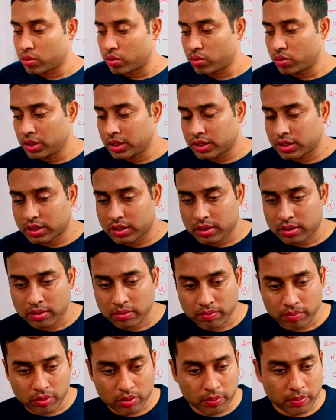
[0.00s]

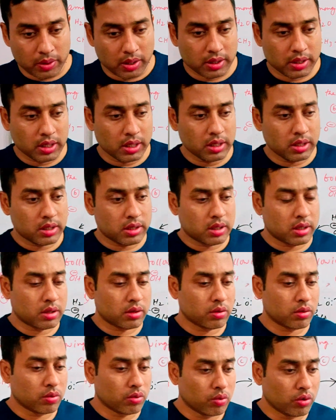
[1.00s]
which
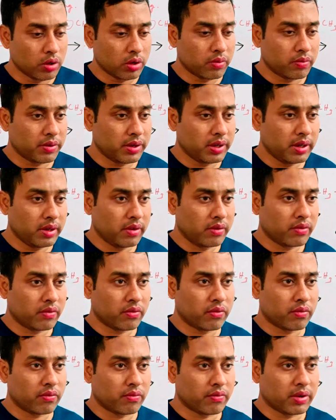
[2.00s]
properties will be
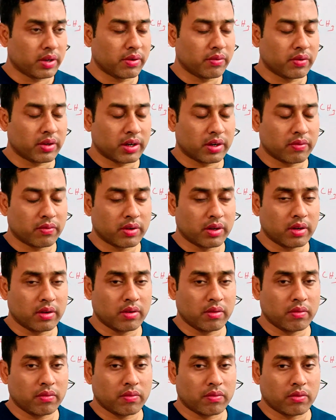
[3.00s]

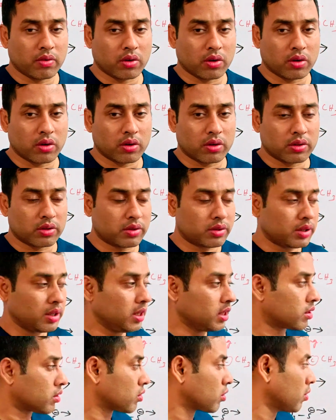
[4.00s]
favorable for
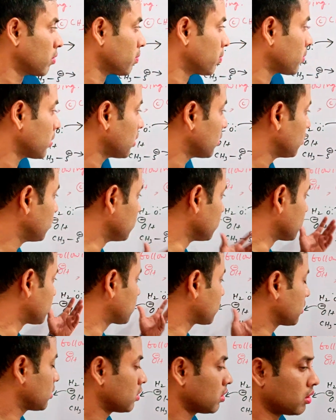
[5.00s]
these
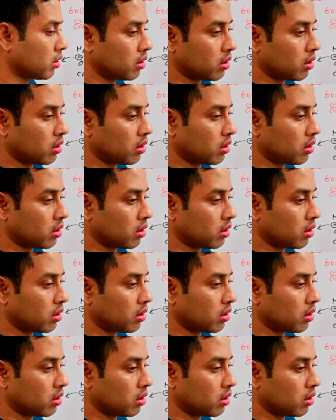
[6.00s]
compounds.